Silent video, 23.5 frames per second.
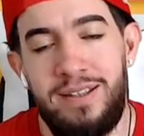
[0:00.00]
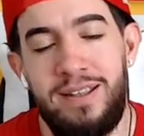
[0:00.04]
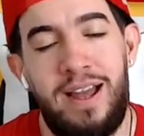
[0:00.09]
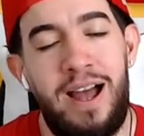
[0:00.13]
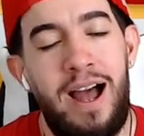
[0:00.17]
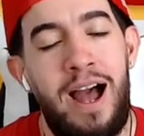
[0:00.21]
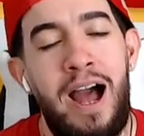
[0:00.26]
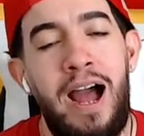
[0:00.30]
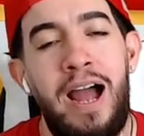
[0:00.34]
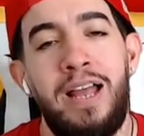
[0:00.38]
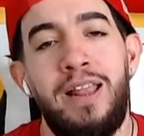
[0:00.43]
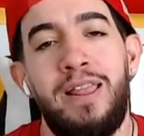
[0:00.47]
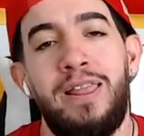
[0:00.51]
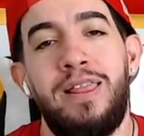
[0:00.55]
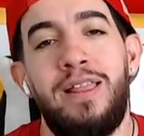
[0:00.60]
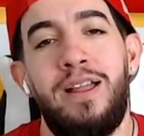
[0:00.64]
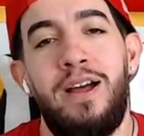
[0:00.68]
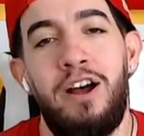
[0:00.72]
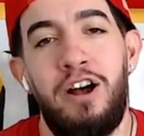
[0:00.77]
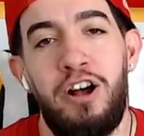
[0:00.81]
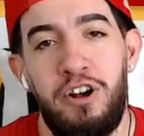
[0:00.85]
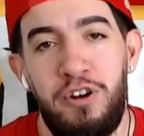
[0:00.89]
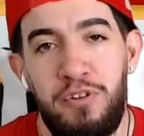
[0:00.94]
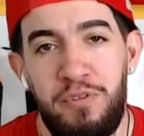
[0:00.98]
I
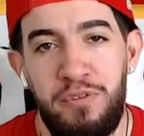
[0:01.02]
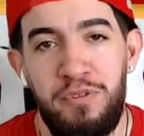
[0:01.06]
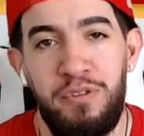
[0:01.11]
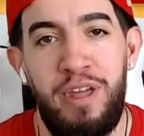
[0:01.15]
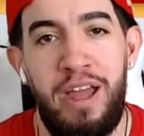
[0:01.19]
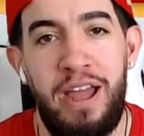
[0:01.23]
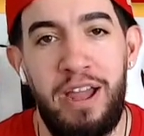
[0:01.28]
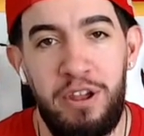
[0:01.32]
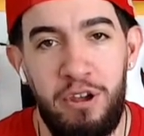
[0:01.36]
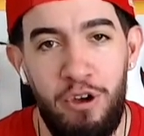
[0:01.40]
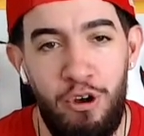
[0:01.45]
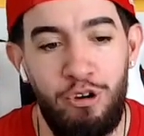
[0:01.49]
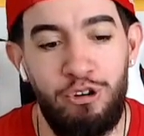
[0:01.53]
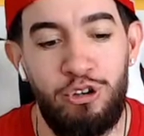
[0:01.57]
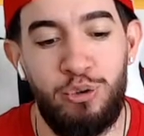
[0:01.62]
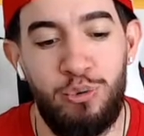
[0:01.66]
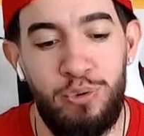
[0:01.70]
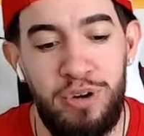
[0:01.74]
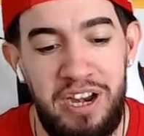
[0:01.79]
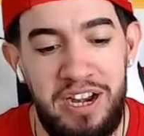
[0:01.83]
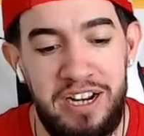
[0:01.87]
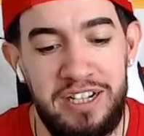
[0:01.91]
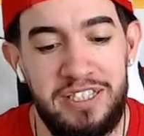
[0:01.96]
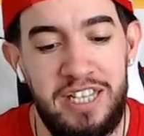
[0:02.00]
love that Coach
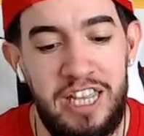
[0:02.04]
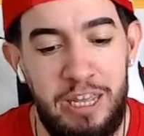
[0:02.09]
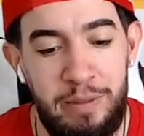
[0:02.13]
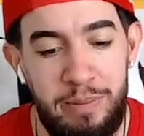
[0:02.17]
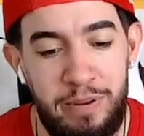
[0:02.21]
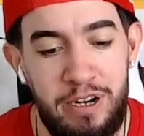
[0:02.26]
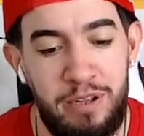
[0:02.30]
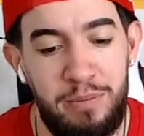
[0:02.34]
Reed is keeping